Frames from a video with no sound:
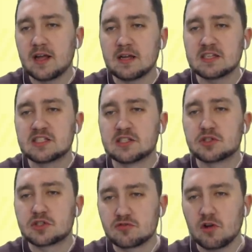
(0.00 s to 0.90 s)

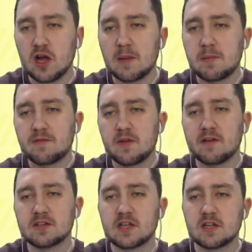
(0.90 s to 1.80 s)
subscribe if you
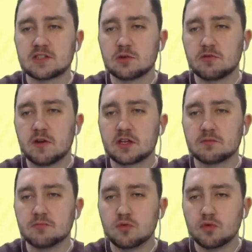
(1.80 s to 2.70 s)
haven't done so already.
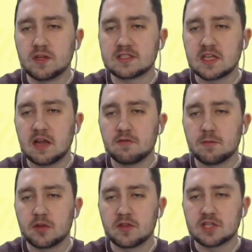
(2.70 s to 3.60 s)
Good morning to
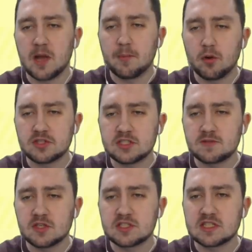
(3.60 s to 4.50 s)
everybody in the chat. Apologies for
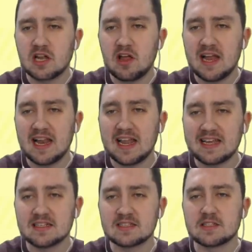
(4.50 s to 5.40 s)
the slight
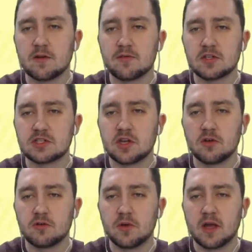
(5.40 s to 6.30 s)
lateness of the
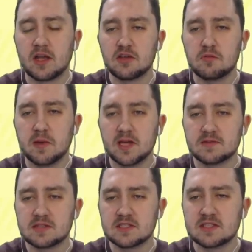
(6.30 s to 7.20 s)
show. You may have
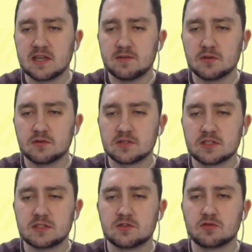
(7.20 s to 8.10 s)
seen David
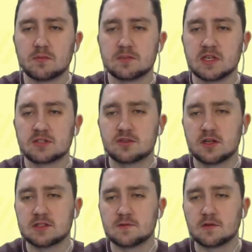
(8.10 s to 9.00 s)
Ornstein dropped a
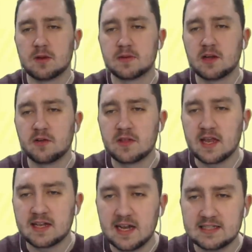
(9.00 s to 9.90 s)
transfer update on The
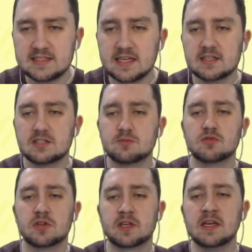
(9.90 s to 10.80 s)
Athletic this
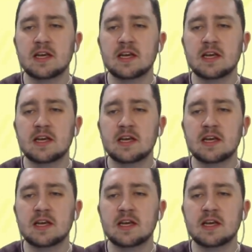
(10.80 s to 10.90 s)
morning,